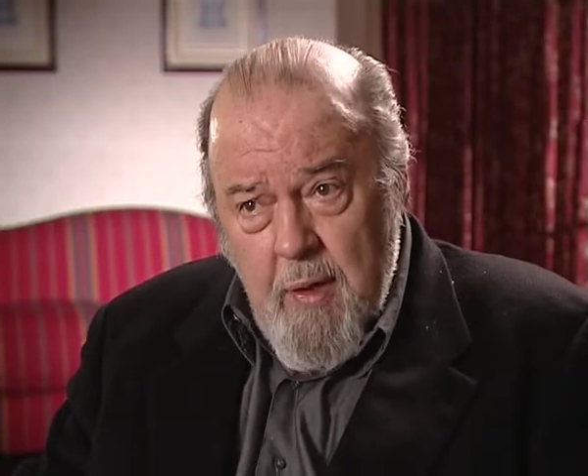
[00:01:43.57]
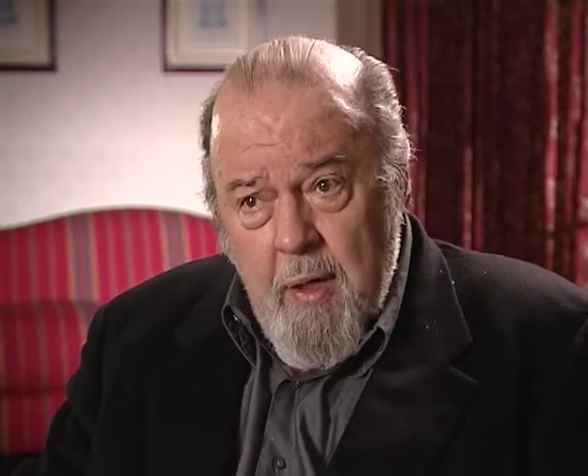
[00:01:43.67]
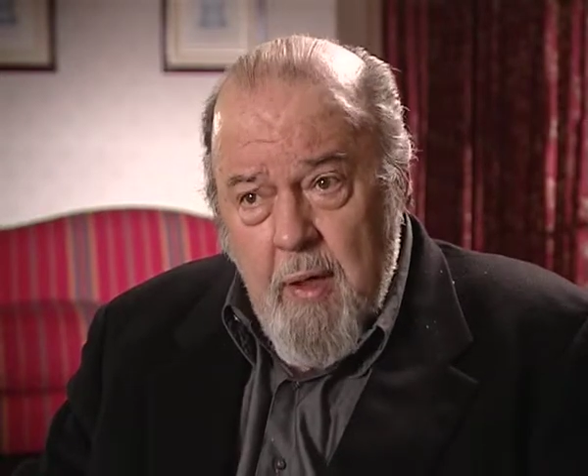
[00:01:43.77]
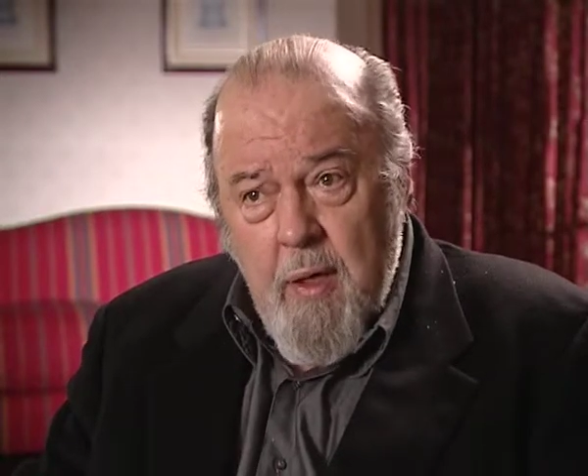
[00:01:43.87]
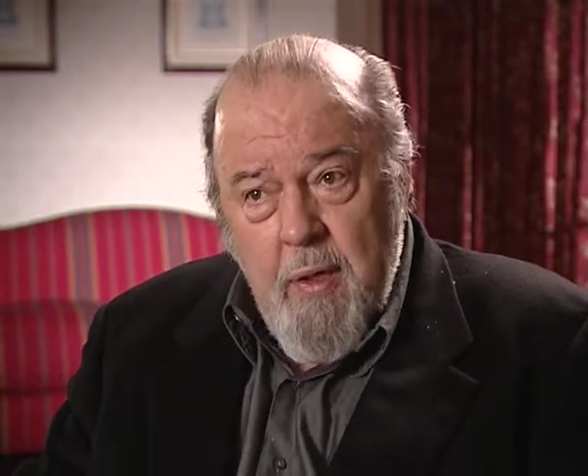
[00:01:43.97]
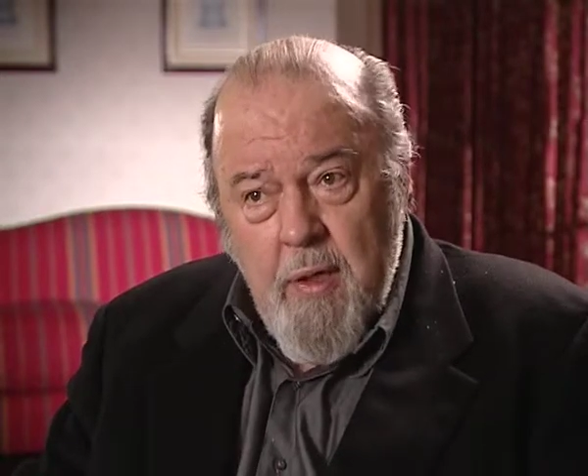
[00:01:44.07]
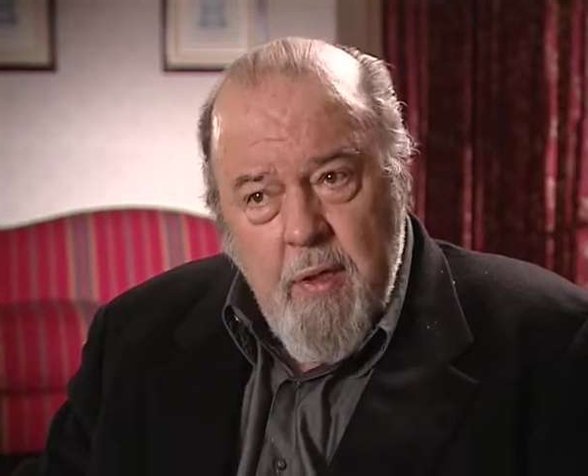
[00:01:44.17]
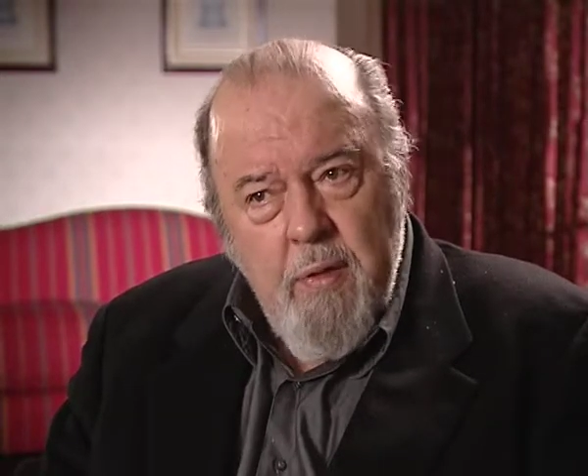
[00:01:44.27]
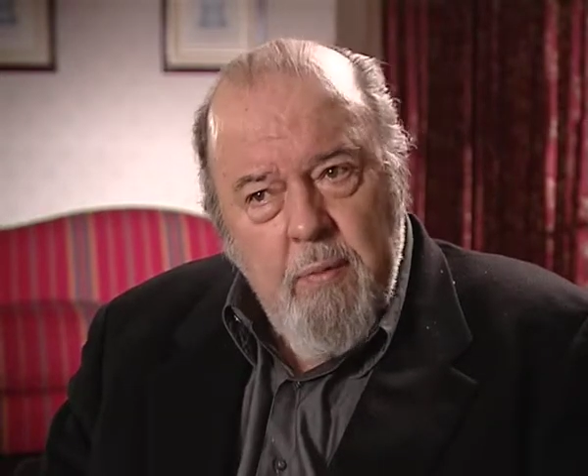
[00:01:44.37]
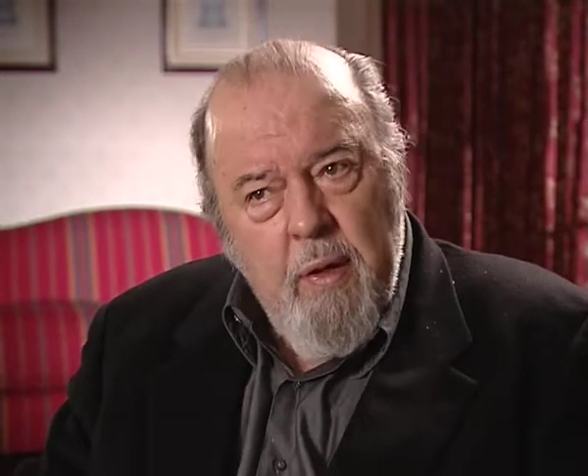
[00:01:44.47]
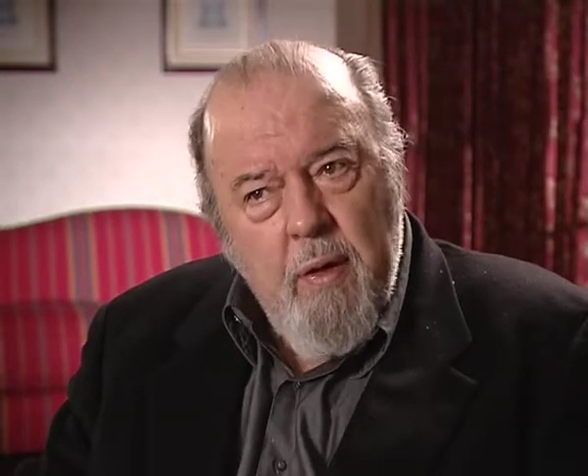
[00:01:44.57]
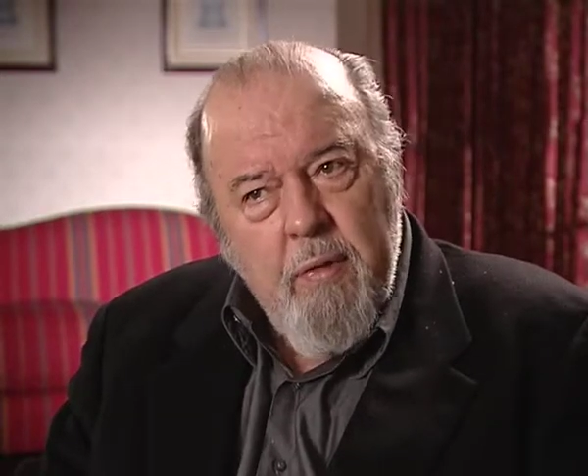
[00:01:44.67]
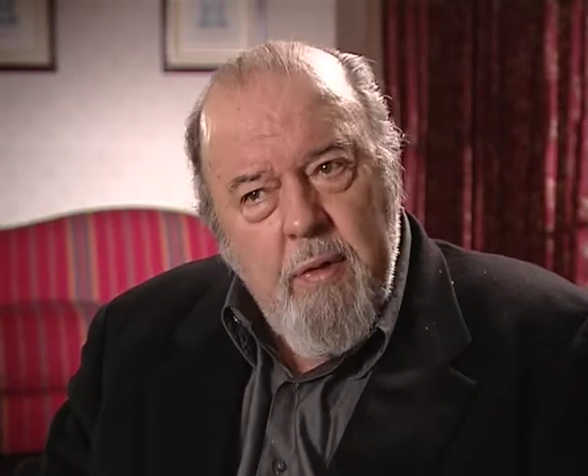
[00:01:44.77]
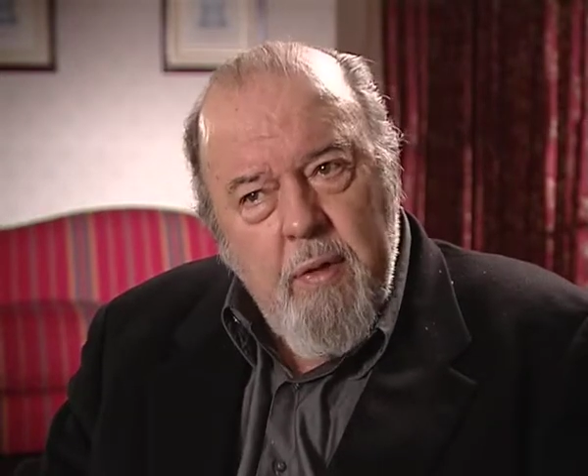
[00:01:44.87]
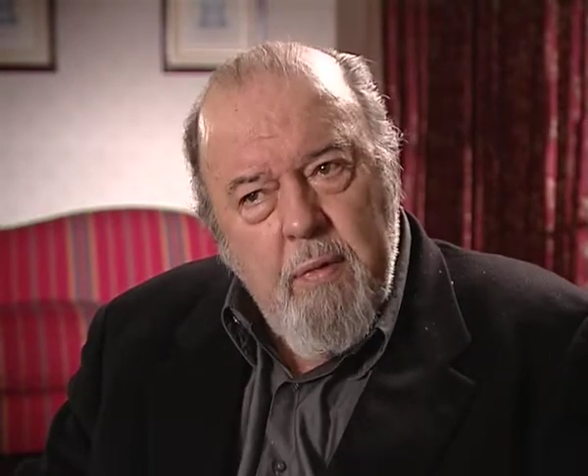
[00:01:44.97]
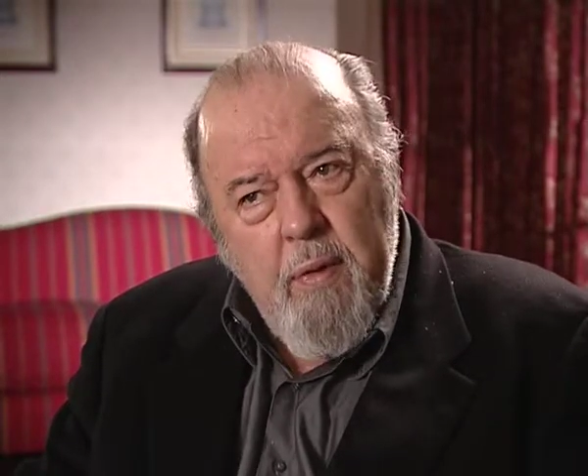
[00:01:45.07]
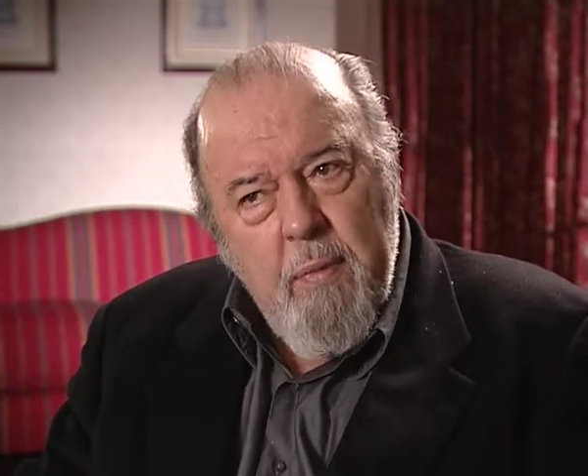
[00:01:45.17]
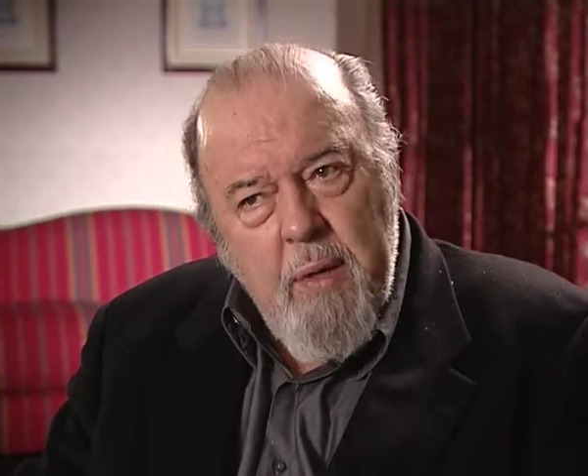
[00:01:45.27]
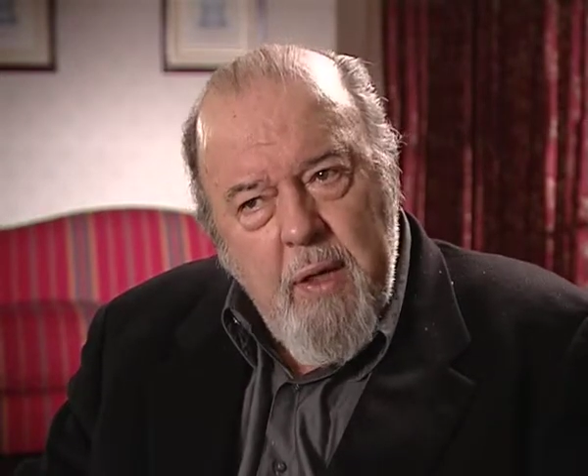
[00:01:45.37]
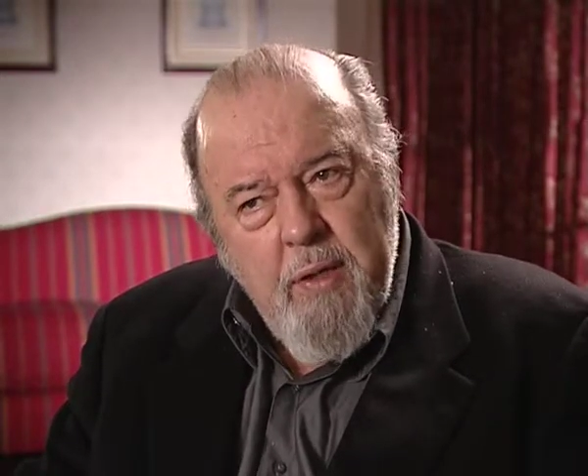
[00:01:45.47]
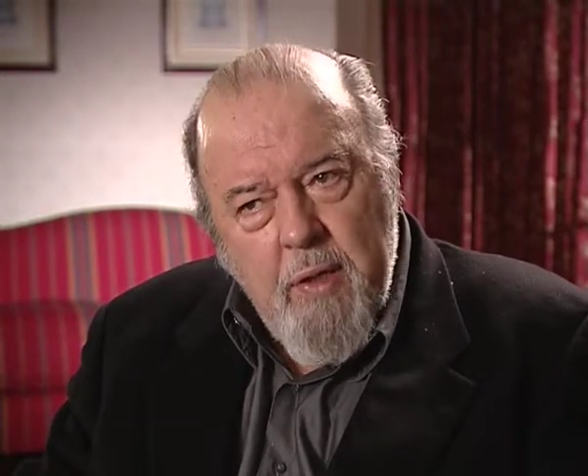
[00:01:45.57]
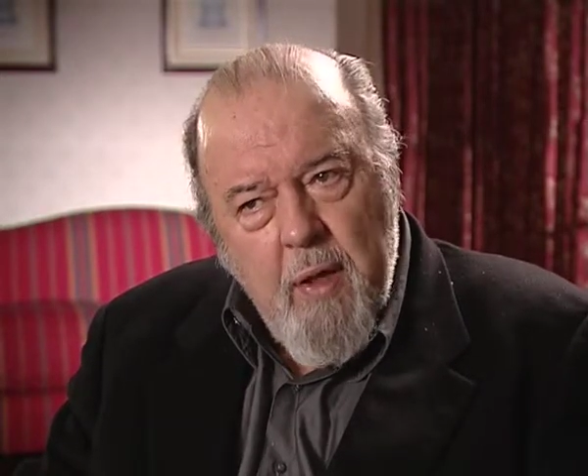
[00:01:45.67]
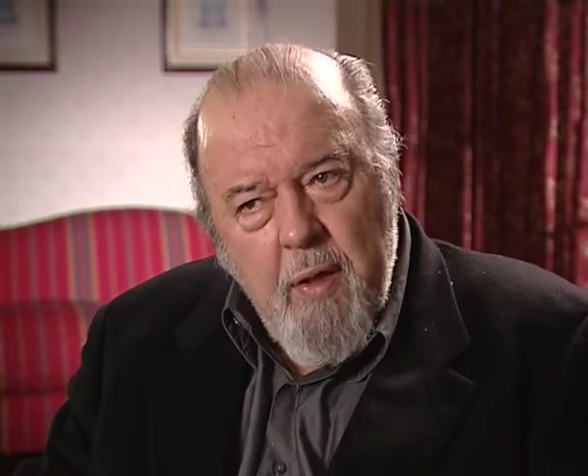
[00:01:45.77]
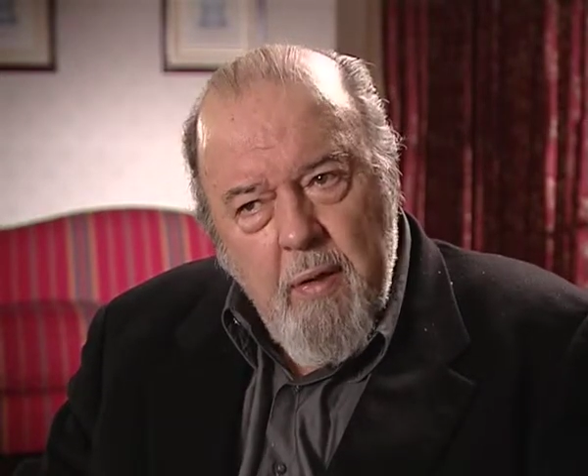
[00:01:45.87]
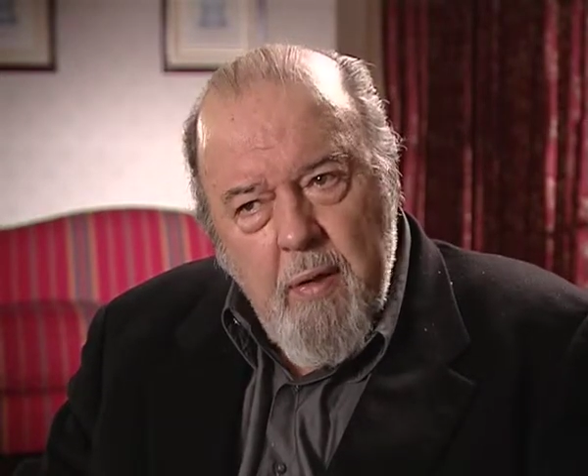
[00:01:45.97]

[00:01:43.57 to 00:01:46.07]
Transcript: and it doesn't belong to the, the Minister